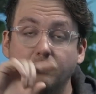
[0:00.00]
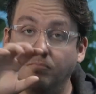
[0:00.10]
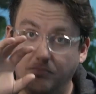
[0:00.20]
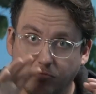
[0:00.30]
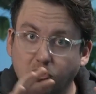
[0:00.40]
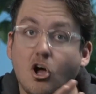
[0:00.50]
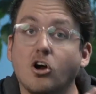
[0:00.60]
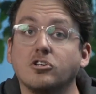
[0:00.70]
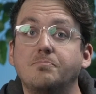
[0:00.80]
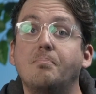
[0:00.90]

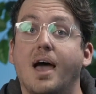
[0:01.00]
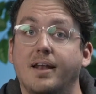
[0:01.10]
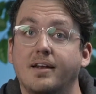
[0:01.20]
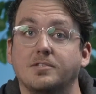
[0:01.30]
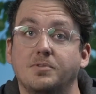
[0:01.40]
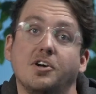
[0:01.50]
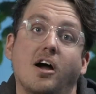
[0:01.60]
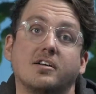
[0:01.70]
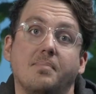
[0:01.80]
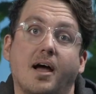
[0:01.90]
large bet, as we
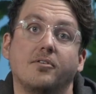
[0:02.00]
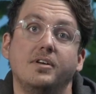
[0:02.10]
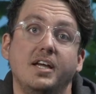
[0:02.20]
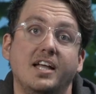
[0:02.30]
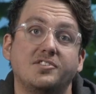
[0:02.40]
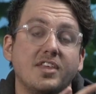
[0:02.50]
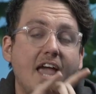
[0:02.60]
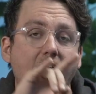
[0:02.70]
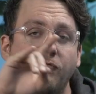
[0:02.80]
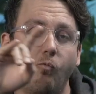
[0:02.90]
talked about. And so they
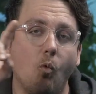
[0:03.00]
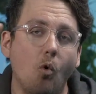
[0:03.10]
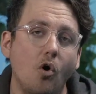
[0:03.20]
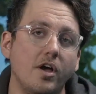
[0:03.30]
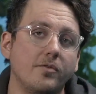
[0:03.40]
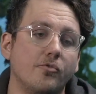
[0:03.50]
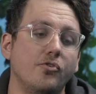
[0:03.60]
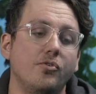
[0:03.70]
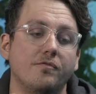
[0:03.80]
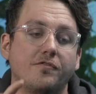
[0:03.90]
have one
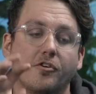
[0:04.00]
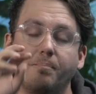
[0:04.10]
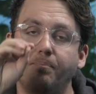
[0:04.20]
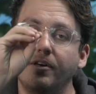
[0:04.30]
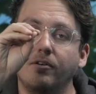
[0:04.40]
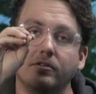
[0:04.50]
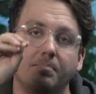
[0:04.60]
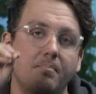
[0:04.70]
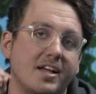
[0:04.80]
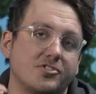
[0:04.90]
room for build,
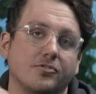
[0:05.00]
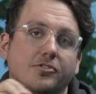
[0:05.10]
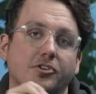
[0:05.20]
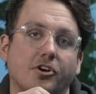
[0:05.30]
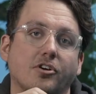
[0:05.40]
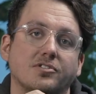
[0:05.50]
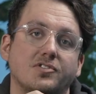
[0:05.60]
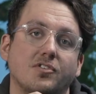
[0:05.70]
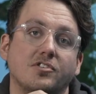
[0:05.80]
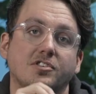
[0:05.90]
measure, learn. So
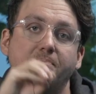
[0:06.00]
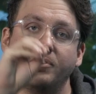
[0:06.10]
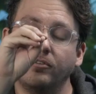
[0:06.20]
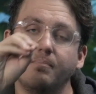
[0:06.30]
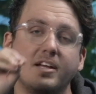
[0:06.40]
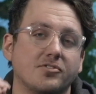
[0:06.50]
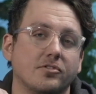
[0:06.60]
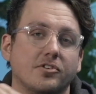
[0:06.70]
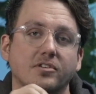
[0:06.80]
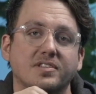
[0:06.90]
there's a build, measure,
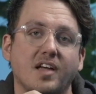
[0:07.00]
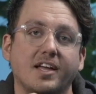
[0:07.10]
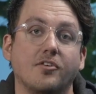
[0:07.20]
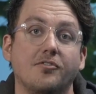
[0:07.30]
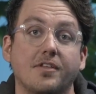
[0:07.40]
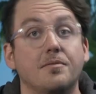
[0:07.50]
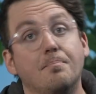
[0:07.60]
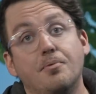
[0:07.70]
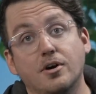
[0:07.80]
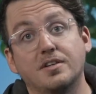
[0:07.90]
learn cycle that the
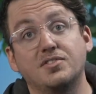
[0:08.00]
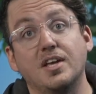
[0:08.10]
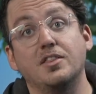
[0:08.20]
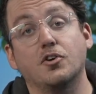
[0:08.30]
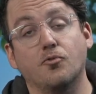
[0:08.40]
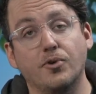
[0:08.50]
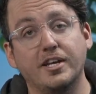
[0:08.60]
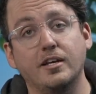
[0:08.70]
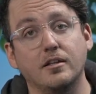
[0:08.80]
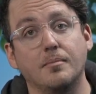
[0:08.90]
books and the
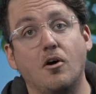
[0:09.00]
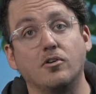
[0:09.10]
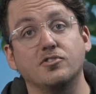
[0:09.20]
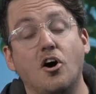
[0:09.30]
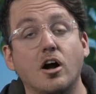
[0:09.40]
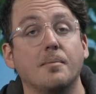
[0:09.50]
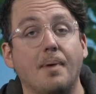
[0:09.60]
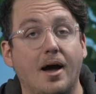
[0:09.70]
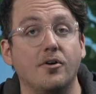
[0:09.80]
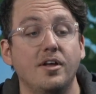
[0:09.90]
curriculum all talk about,